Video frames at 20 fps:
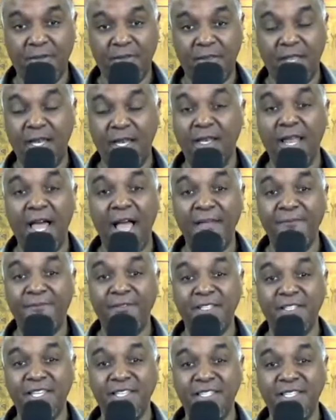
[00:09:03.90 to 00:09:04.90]
that life
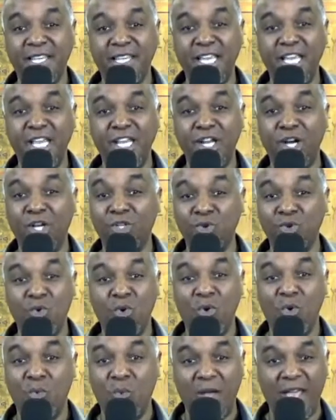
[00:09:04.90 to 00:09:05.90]
is indeed a
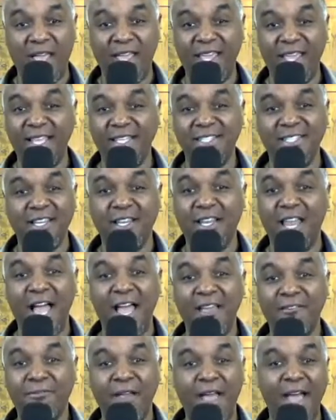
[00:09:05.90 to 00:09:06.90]
doorway into
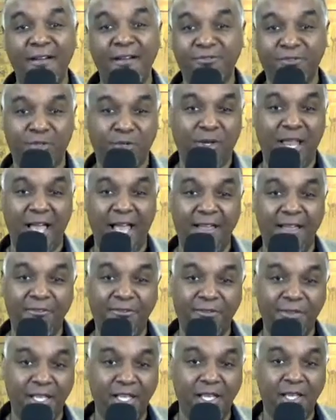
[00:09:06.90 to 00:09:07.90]
life after life.
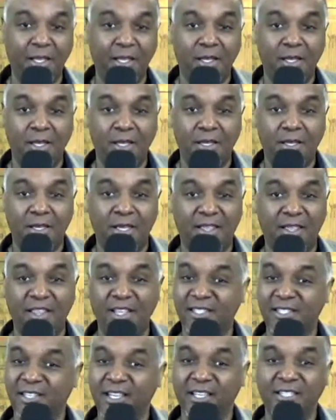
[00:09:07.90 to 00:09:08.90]
And
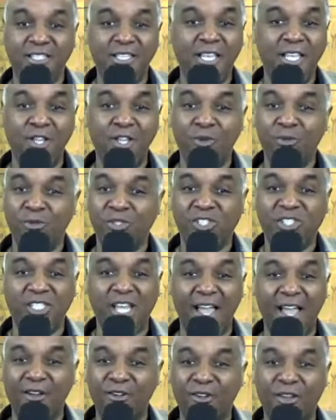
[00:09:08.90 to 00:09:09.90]
this continued
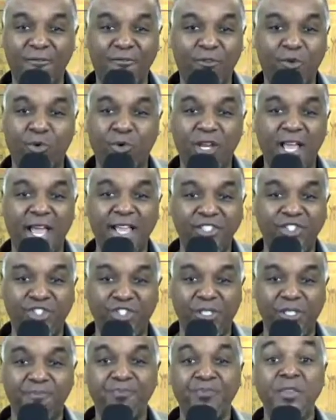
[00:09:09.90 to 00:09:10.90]
cycle of
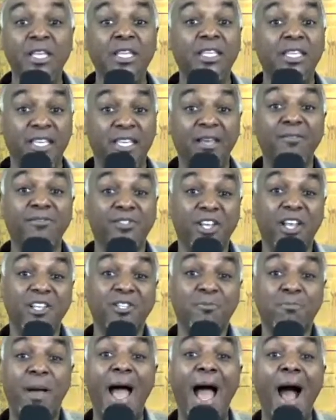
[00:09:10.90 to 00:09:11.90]
creation gives
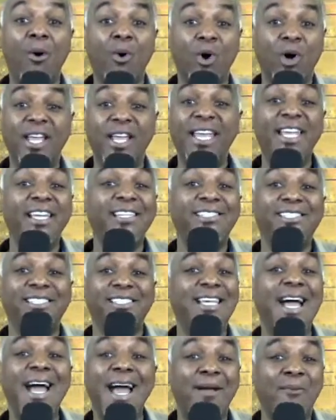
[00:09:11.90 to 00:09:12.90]
us power each
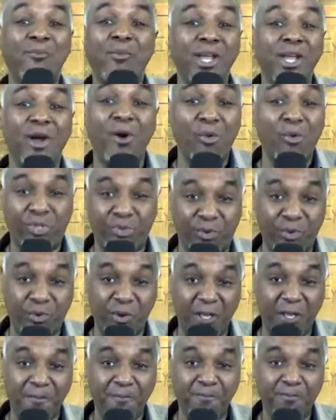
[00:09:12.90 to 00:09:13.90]
time we go
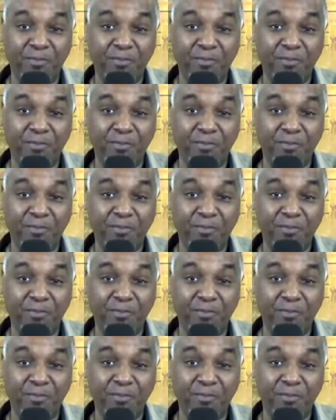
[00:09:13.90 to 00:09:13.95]
through it.